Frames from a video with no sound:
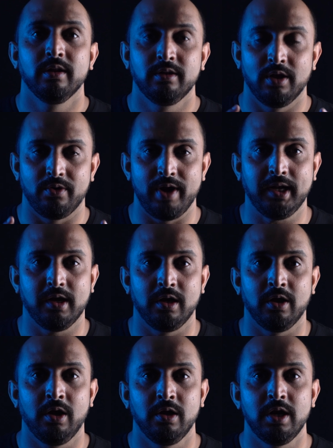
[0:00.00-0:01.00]
the red
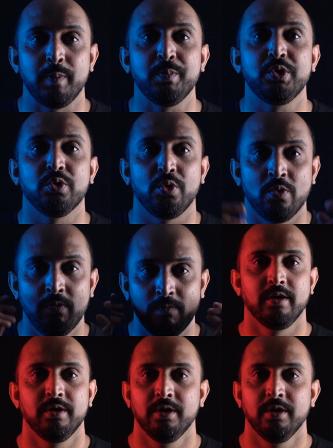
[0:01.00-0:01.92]
color. Let me show you.